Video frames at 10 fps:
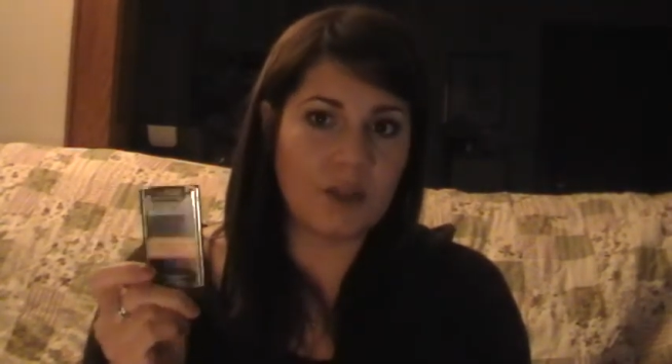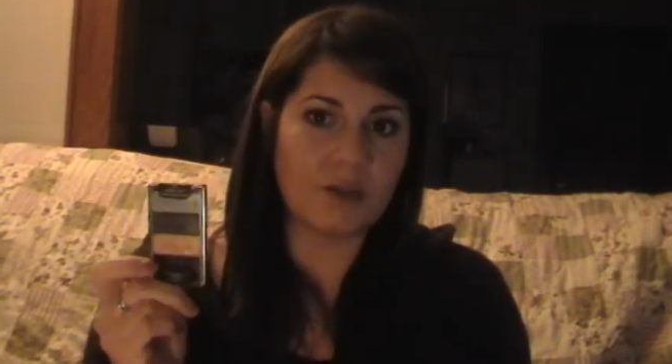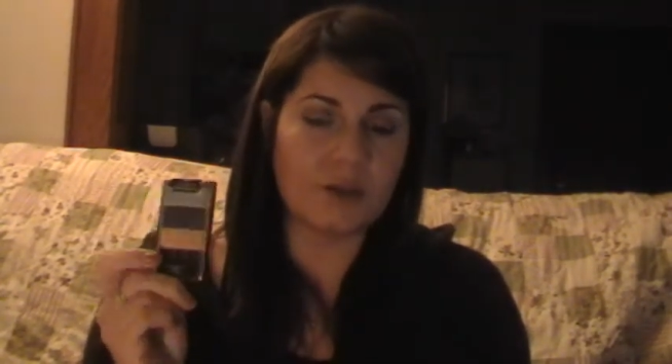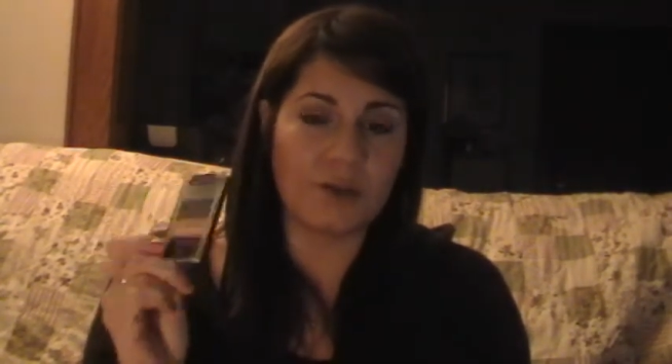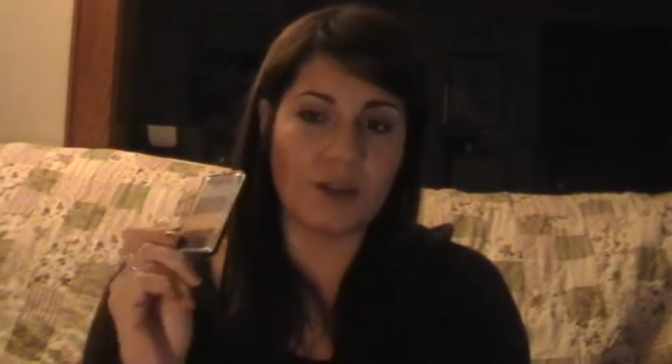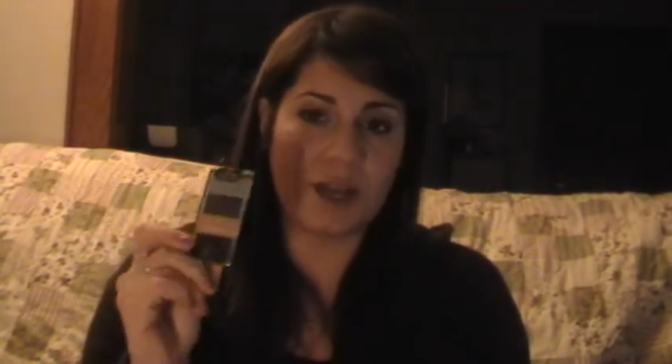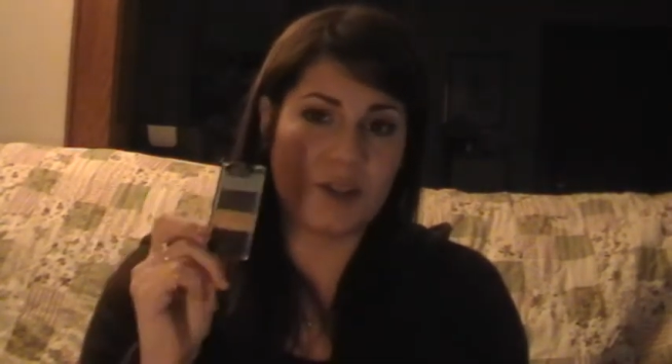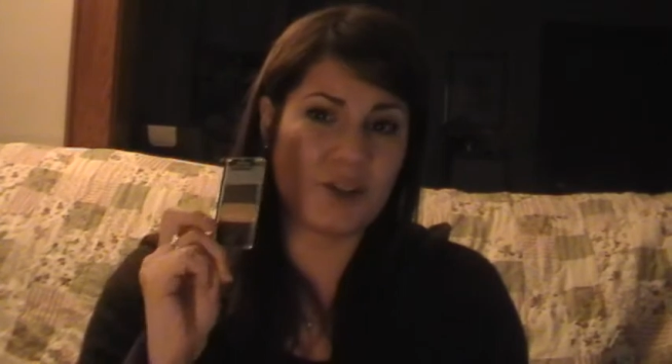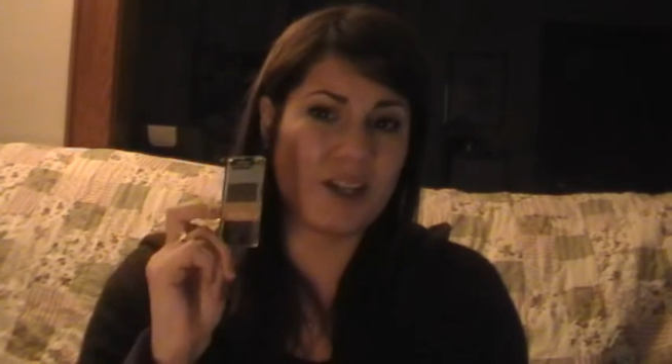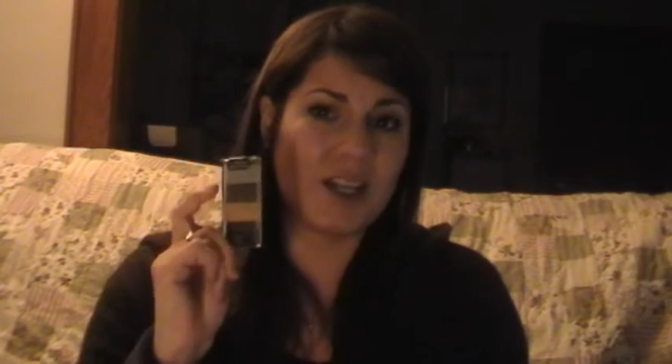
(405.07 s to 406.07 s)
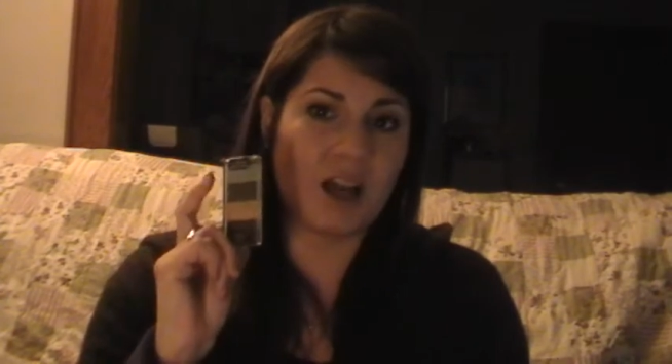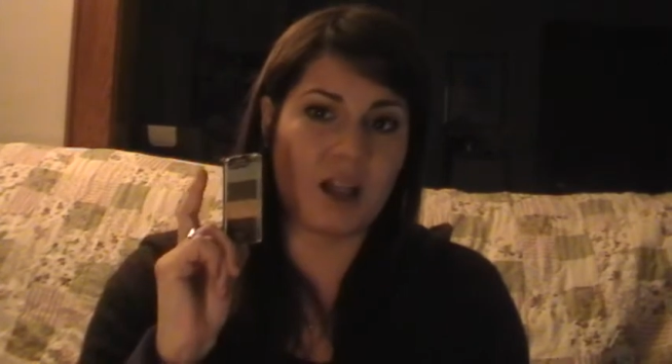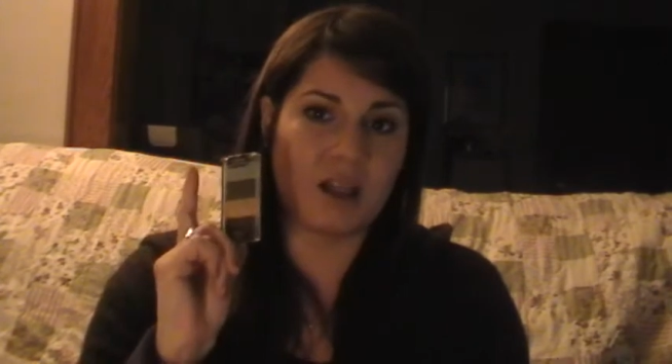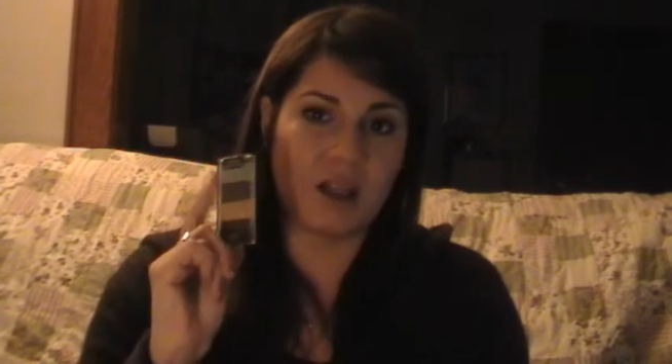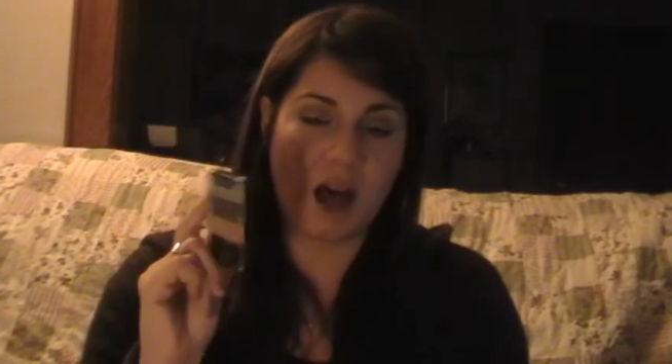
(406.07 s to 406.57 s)
So yeah, you're getting
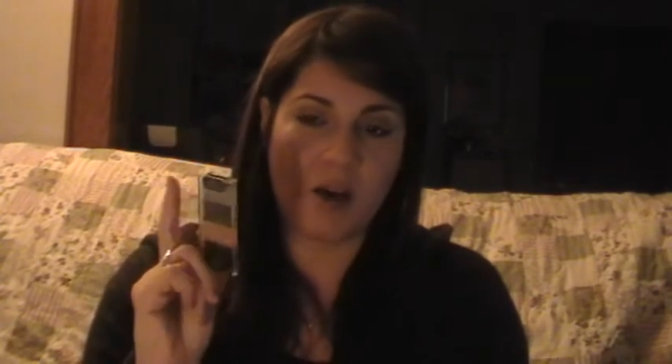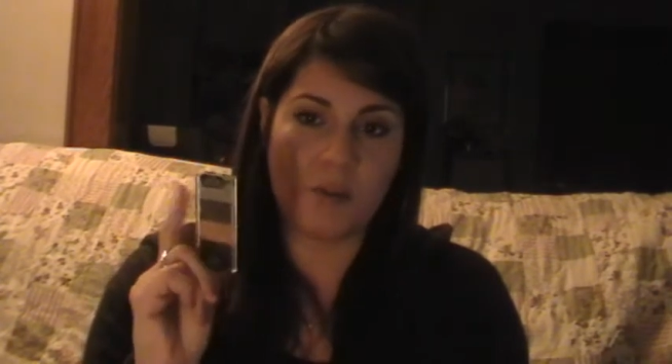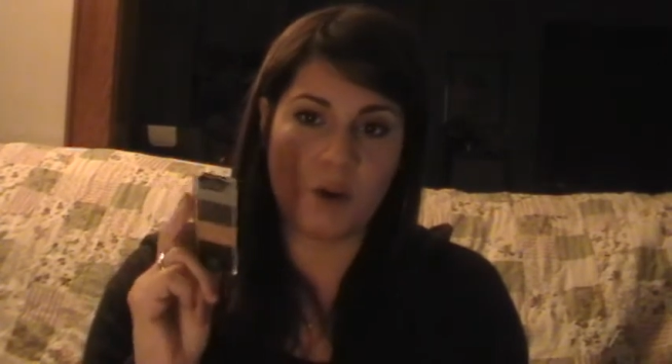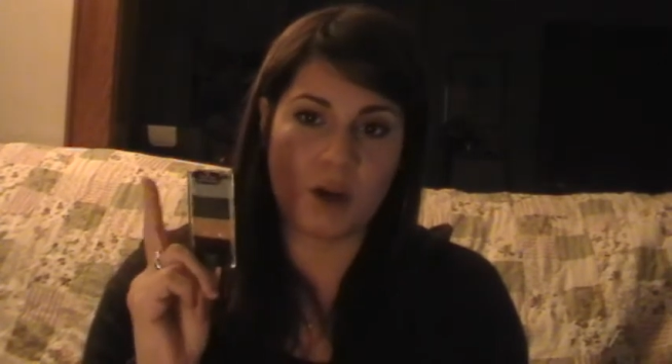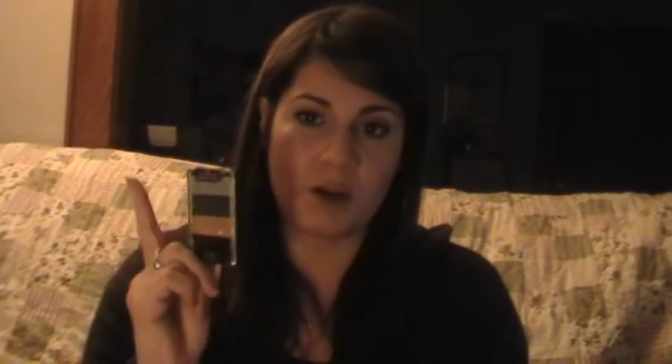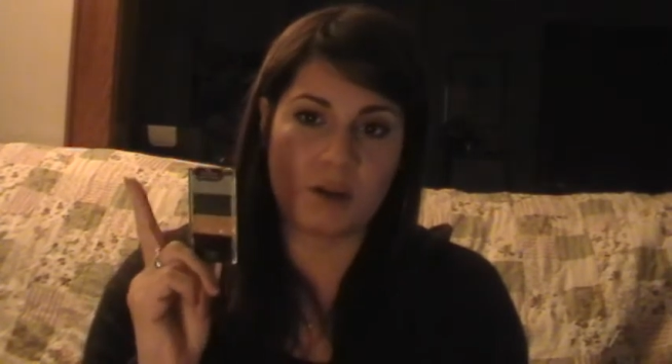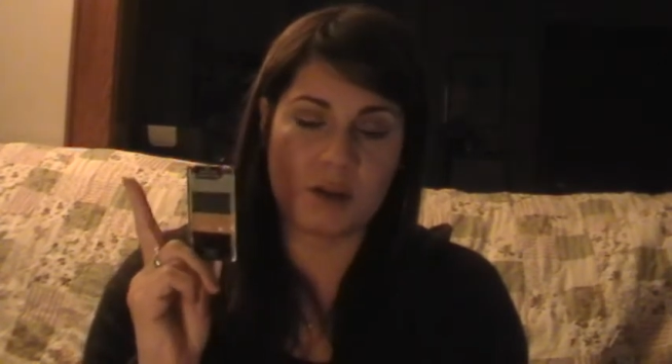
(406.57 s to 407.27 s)
a lot more